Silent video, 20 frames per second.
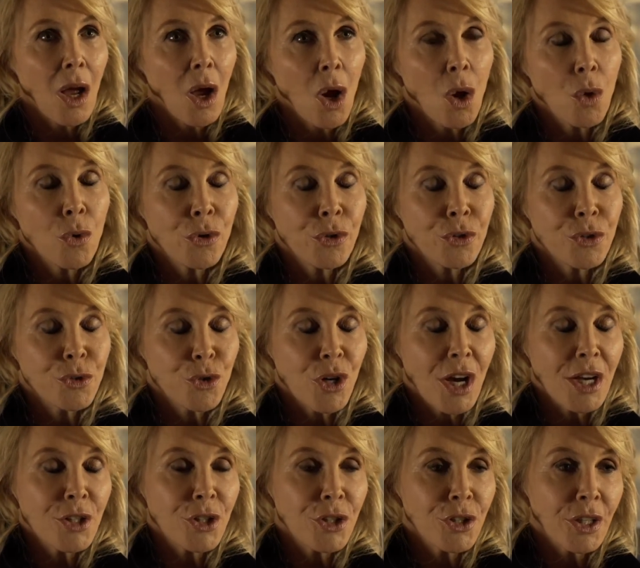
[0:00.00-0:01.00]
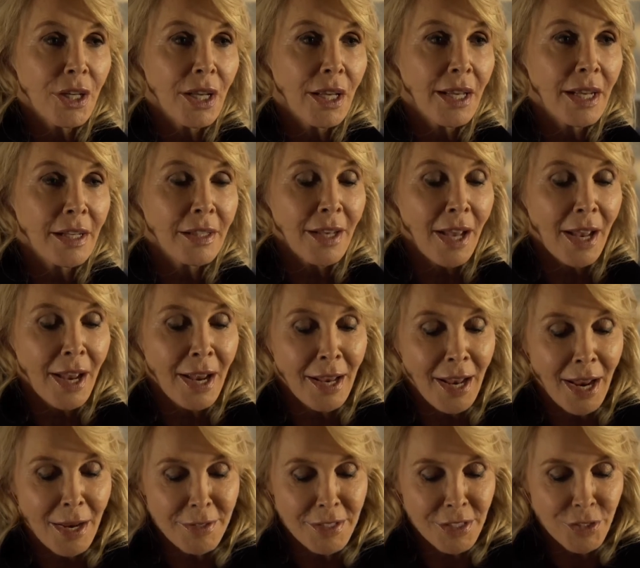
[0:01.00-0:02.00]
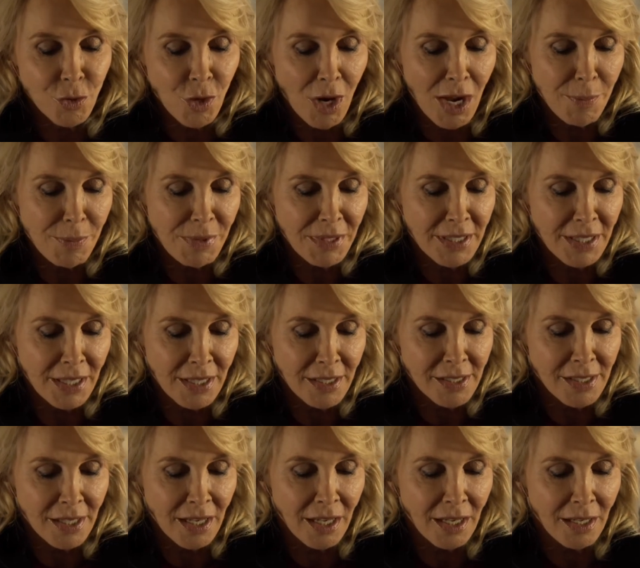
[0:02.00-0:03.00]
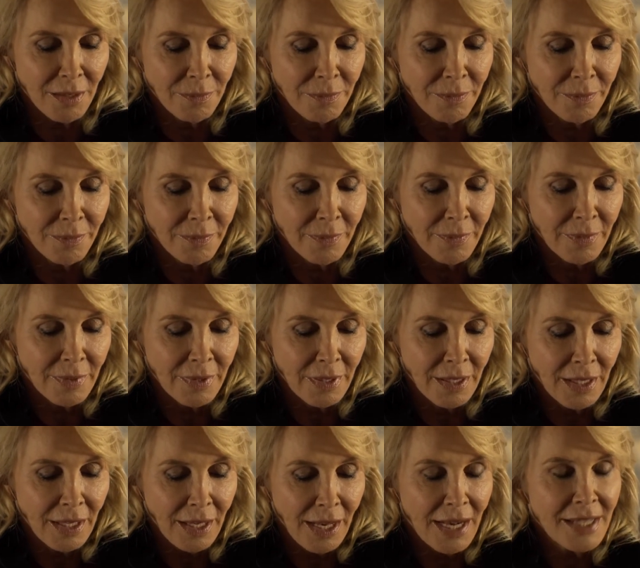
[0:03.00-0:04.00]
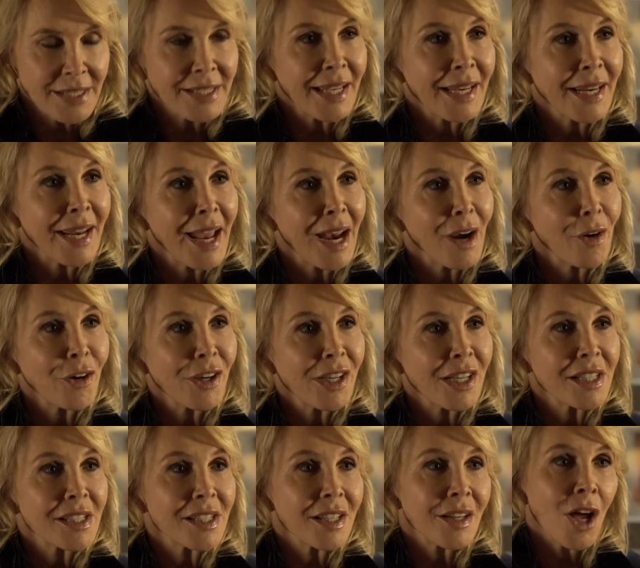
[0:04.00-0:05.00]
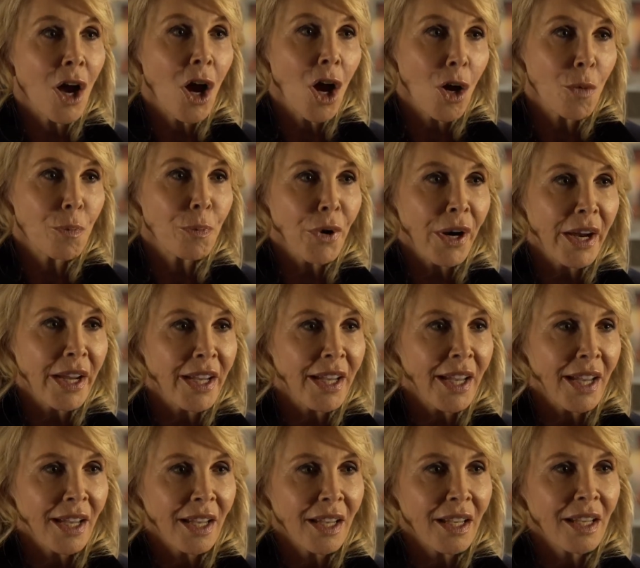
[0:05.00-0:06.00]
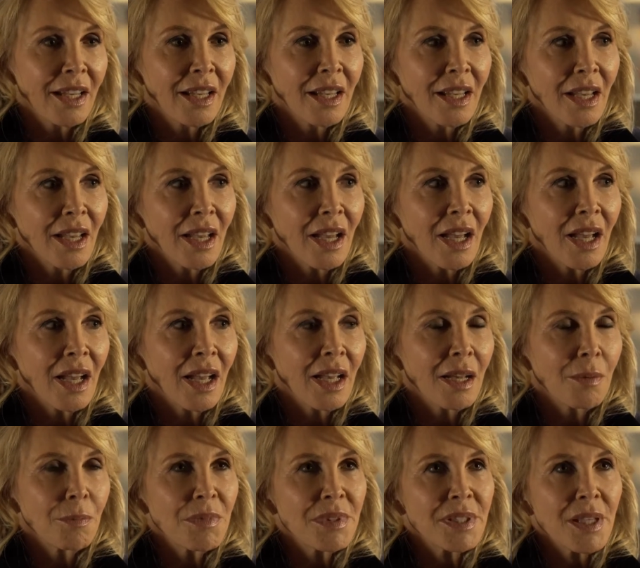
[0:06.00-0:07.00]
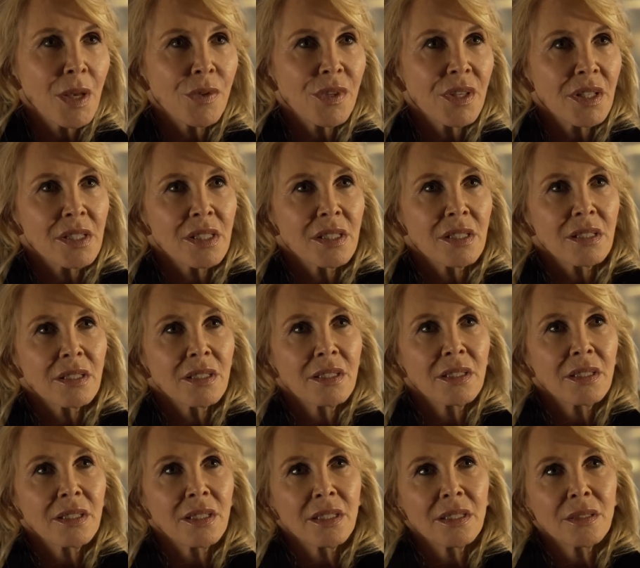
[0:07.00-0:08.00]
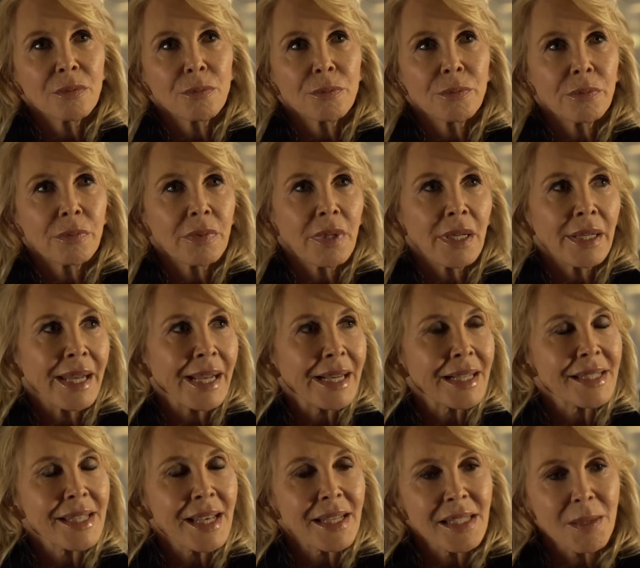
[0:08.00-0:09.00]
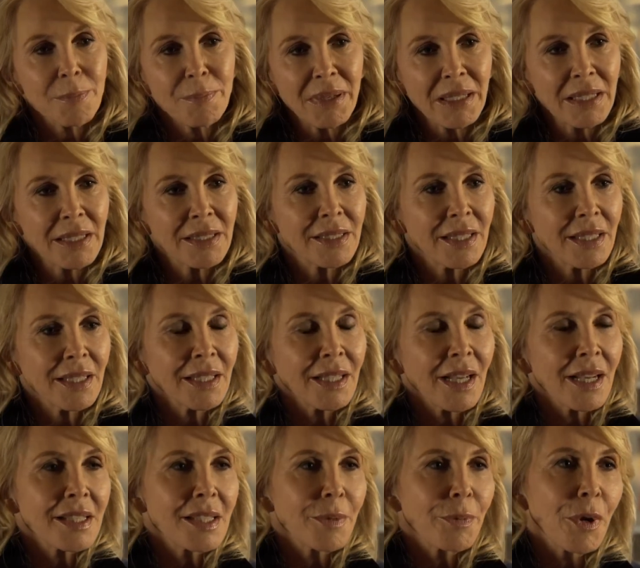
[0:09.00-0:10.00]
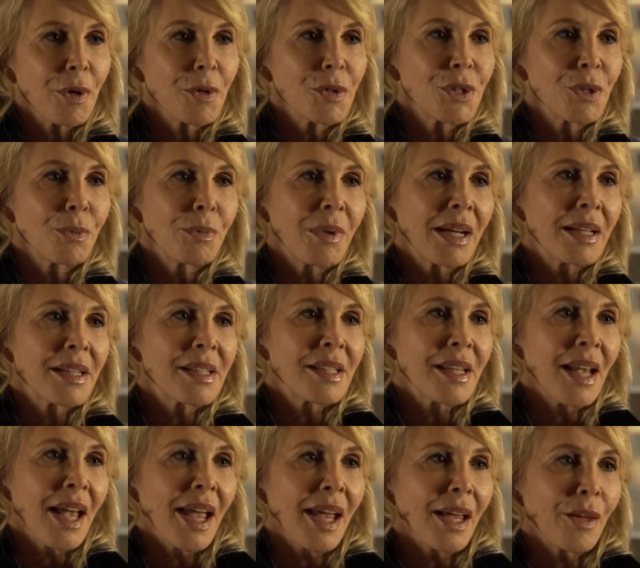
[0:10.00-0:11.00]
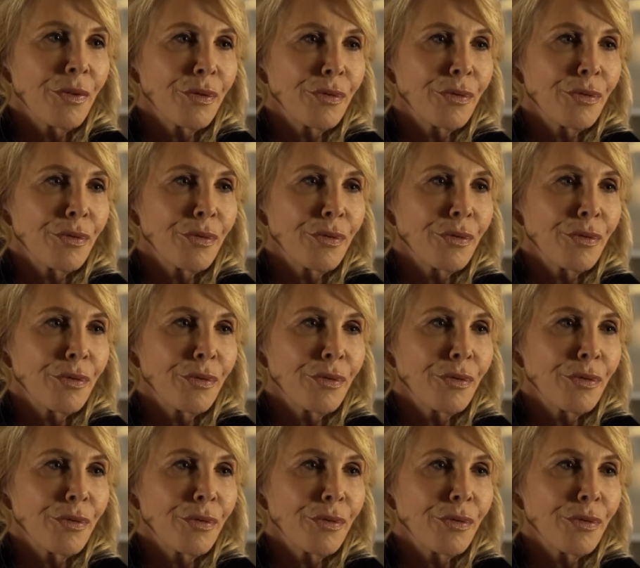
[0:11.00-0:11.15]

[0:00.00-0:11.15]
Oh, there's tragedy. I describe it as hilarious and heartbreaking. Mm-hmm. So there's an accessibility, I suppose you might say,